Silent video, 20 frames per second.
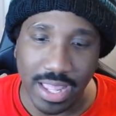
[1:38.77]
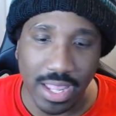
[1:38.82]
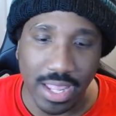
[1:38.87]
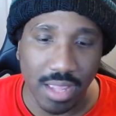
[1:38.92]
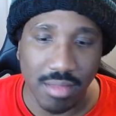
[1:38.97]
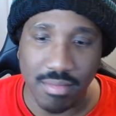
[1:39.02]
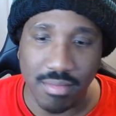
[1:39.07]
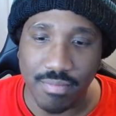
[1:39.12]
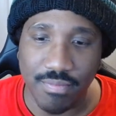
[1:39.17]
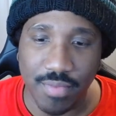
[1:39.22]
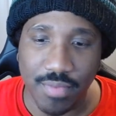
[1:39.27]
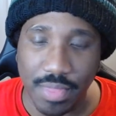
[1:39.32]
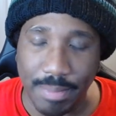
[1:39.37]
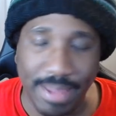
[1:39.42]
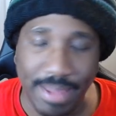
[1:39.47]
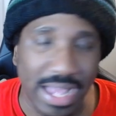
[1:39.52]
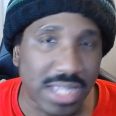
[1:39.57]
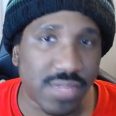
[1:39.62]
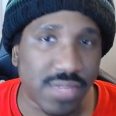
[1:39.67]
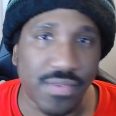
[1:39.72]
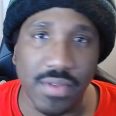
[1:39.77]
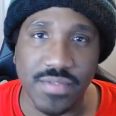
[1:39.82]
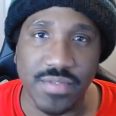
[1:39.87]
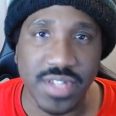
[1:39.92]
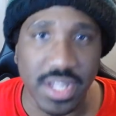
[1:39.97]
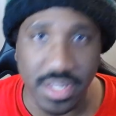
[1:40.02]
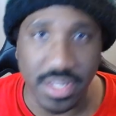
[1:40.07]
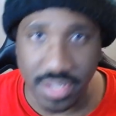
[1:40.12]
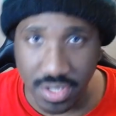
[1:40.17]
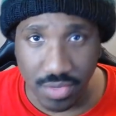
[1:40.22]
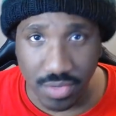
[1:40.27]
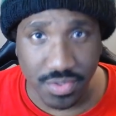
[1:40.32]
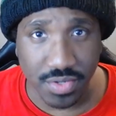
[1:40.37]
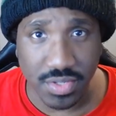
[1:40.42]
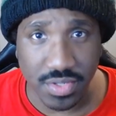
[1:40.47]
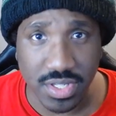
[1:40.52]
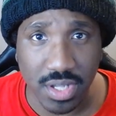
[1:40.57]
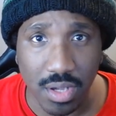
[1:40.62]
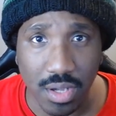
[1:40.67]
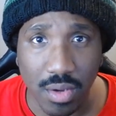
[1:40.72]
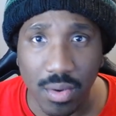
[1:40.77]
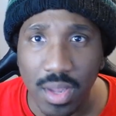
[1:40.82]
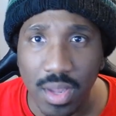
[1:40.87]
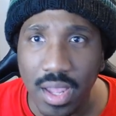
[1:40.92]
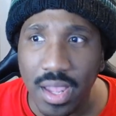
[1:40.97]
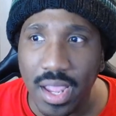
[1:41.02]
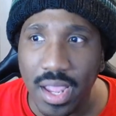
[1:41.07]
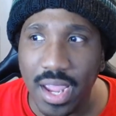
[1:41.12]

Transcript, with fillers: like for the past 15 years or so.